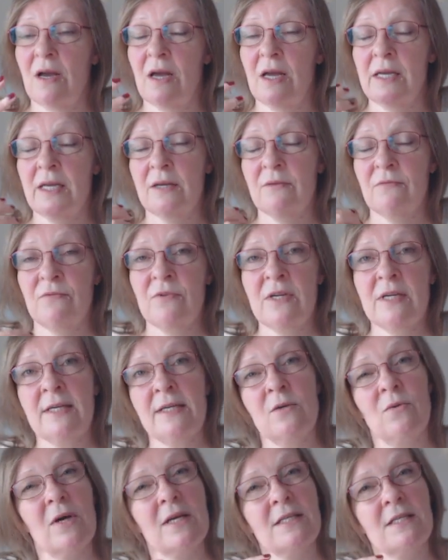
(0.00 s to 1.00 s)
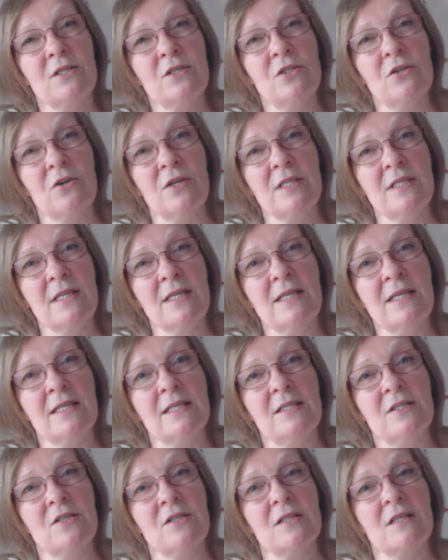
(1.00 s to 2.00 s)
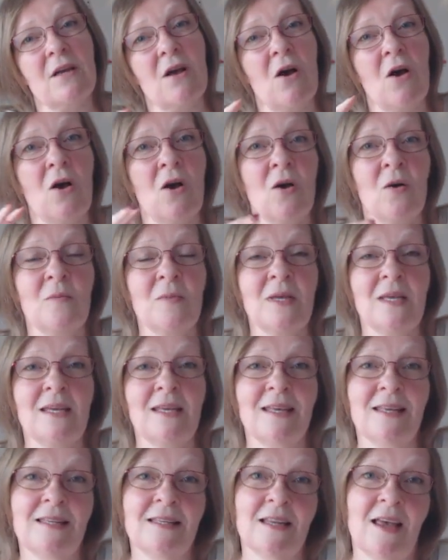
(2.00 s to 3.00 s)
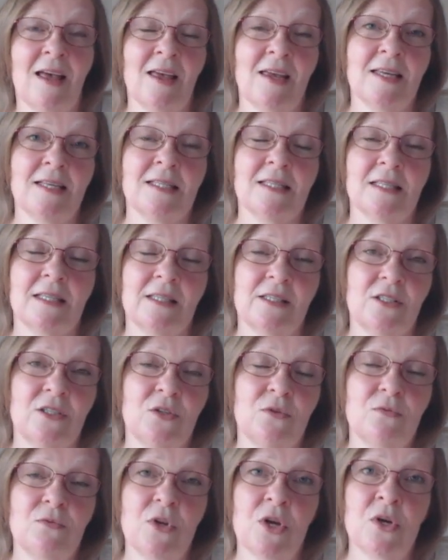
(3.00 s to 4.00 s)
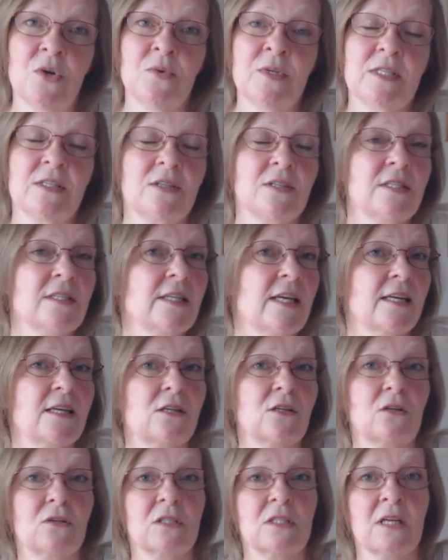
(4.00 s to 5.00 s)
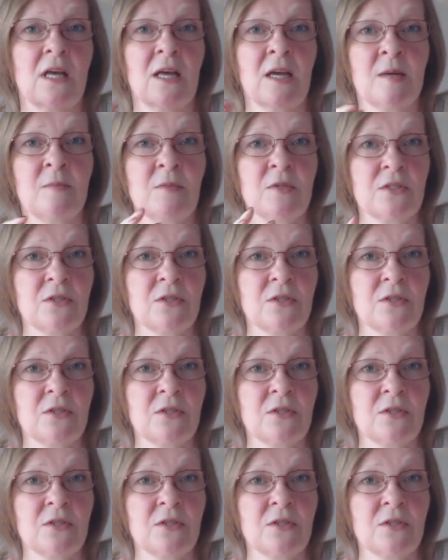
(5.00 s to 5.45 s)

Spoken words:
I have really quite enjoyed it. It's just calming and nice, and you know it's going to take a long time.